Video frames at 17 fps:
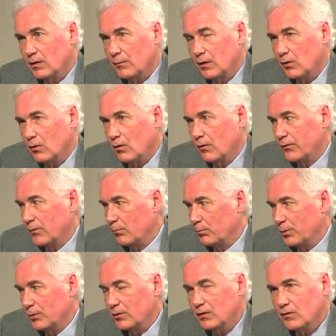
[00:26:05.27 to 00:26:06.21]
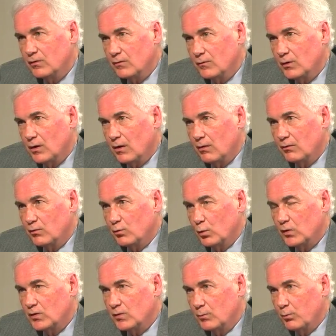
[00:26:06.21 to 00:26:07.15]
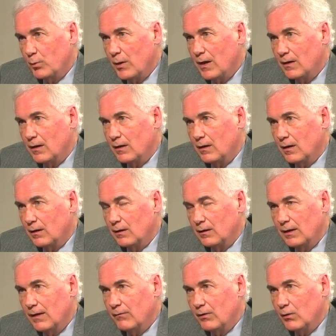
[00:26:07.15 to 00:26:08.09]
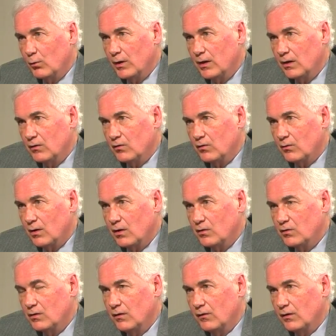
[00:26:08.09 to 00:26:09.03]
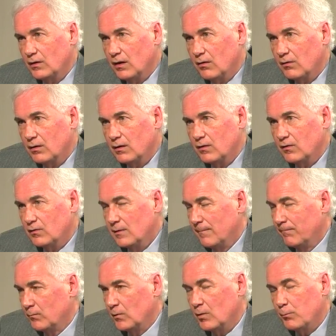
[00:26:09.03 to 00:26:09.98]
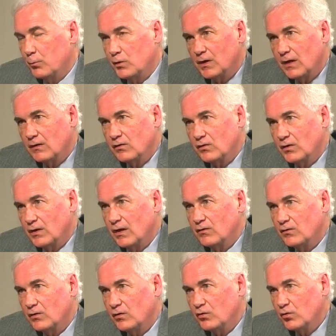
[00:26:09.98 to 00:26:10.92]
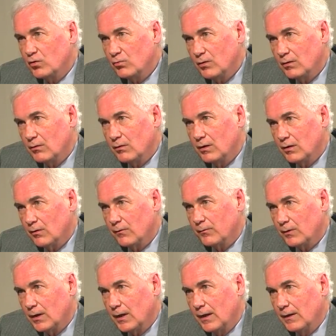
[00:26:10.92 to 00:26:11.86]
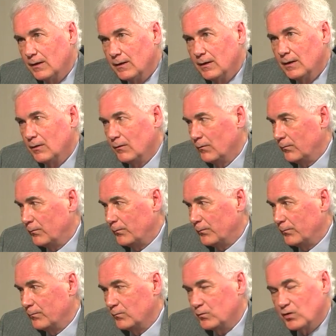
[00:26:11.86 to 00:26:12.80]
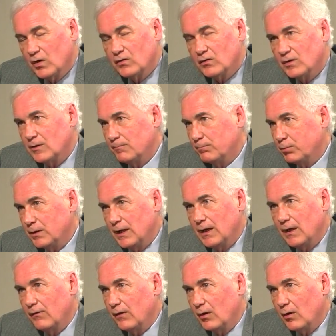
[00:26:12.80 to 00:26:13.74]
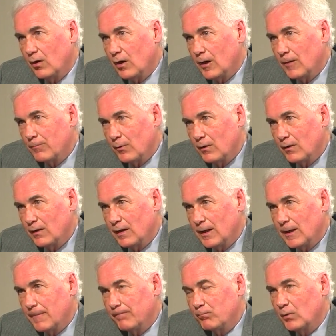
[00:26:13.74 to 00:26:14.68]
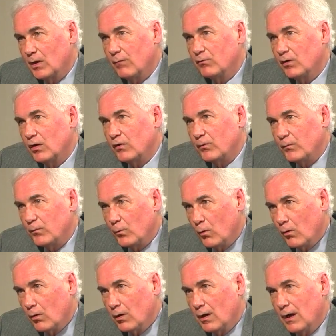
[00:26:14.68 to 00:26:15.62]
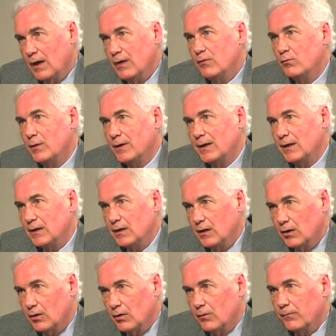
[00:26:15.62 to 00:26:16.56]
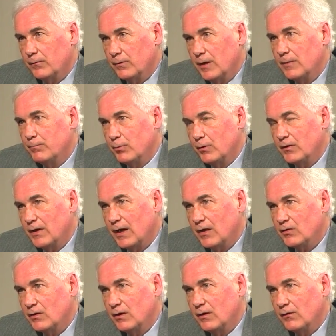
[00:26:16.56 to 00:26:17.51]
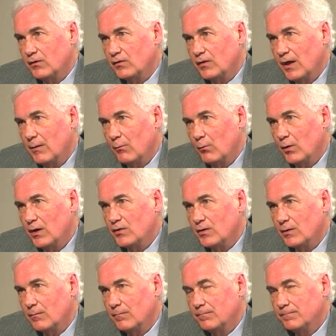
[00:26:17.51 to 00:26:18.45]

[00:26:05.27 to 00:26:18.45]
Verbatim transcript: I mean, all the billions of dollars we're spending on levee reconstruction in the Delta is to protect us against a 200 year flood. Just completing the Auburn Dam gives us 400 year flood protection in the same region.